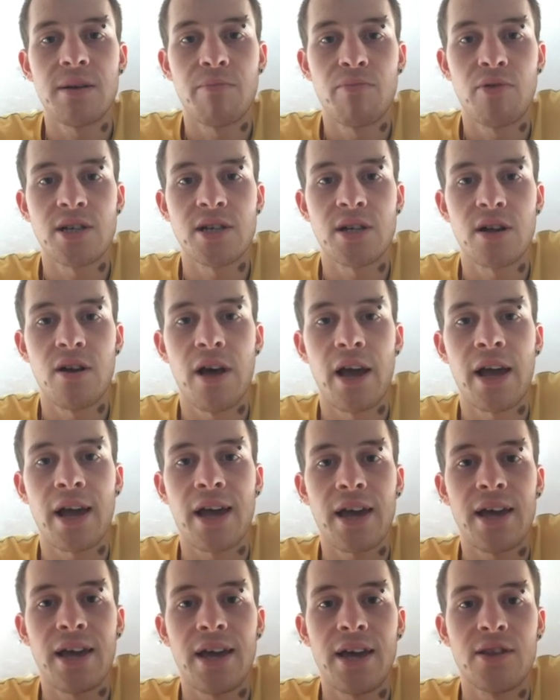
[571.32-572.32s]
press
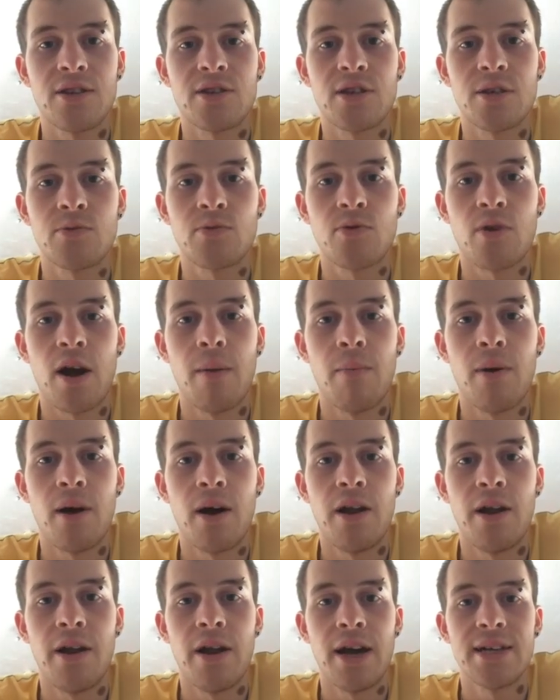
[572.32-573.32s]
like, hit the subscribe
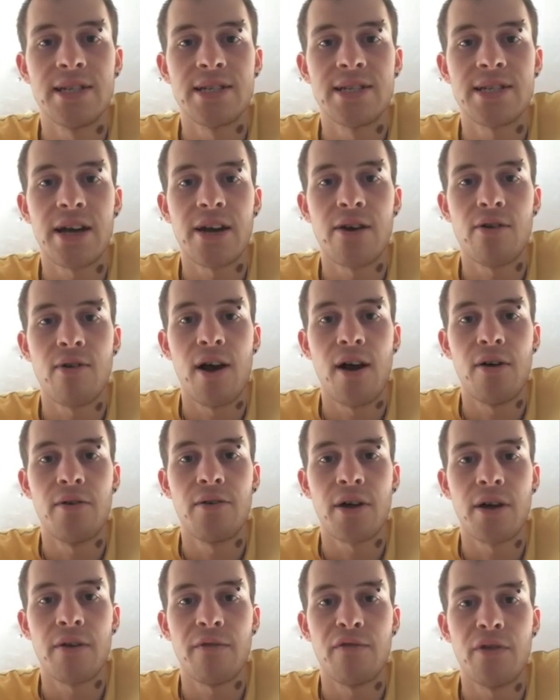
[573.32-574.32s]
button and stay
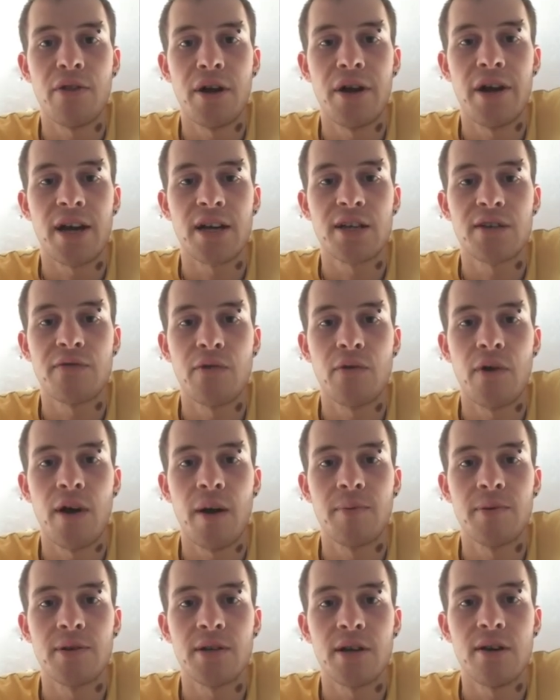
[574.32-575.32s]
around for the next four
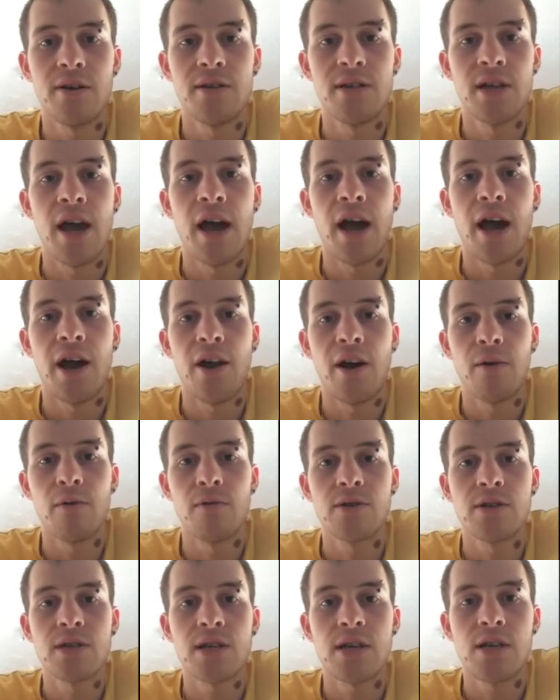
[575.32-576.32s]
episodes, and I
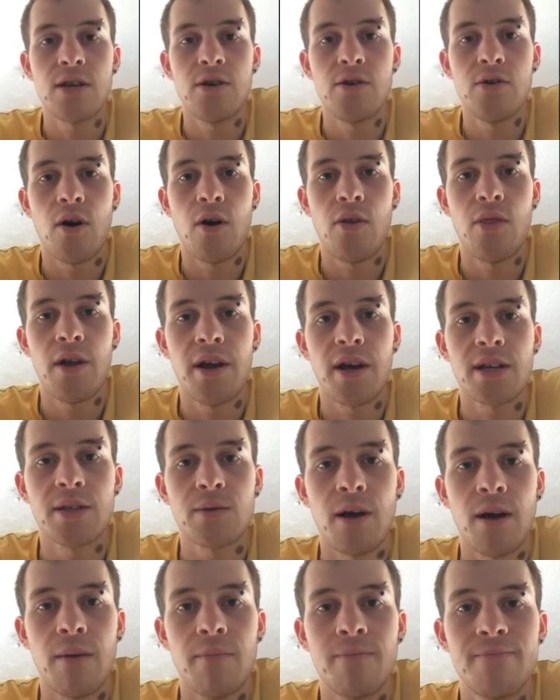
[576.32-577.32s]
will see you on the next
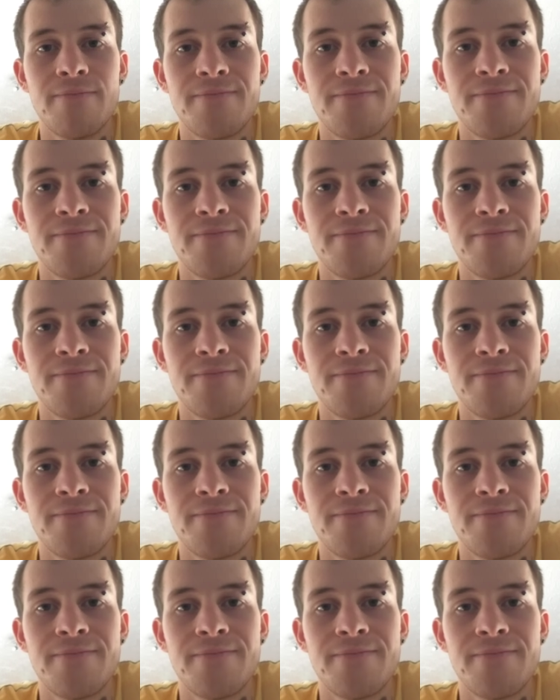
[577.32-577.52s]
one.